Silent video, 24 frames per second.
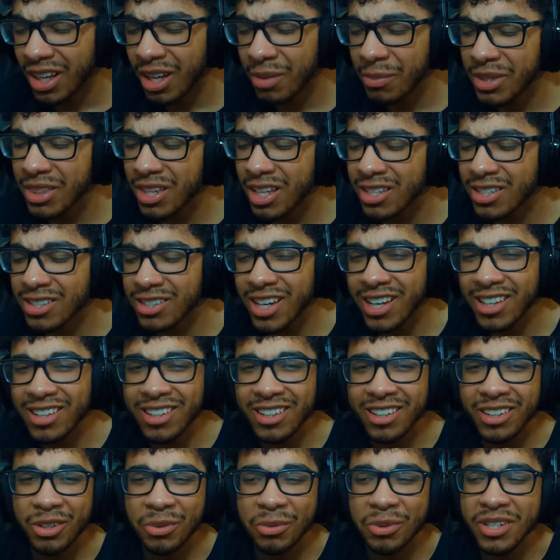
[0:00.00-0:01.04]
I mean, that's
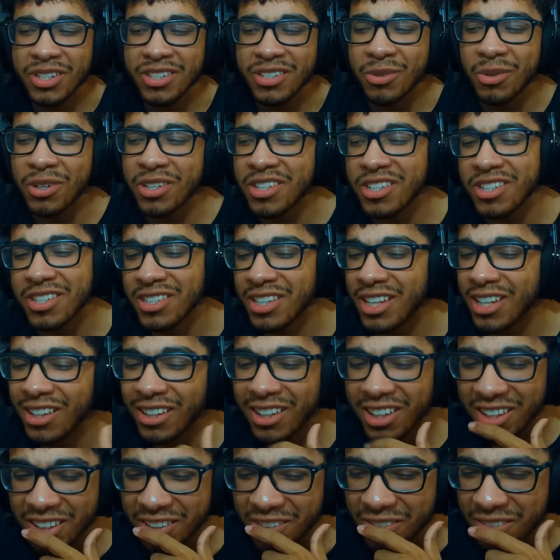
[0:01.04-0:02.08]
technically a reason I wanted to stay
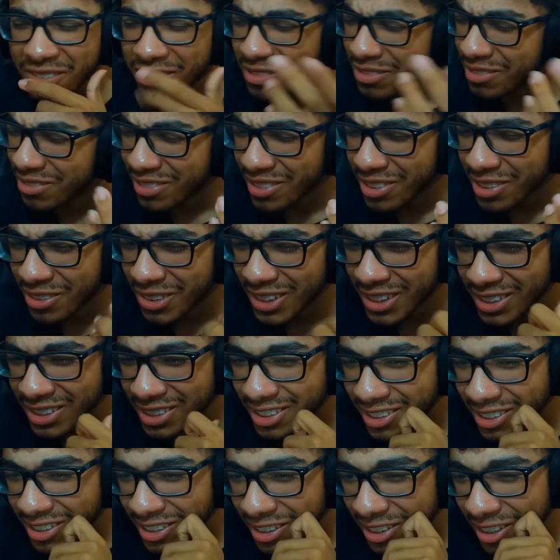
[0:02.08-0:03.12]
alive.
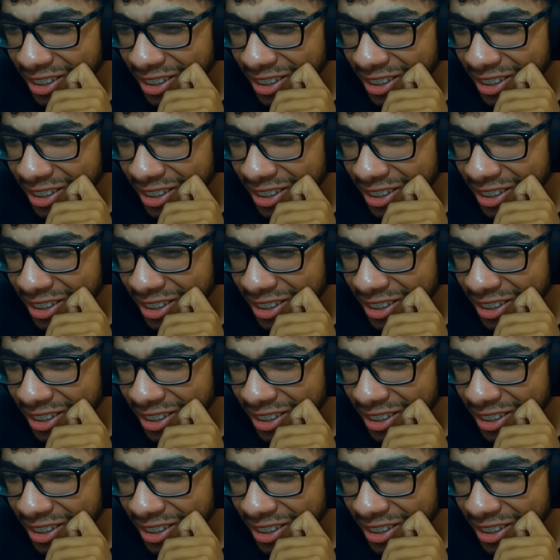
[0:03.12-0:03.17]
What?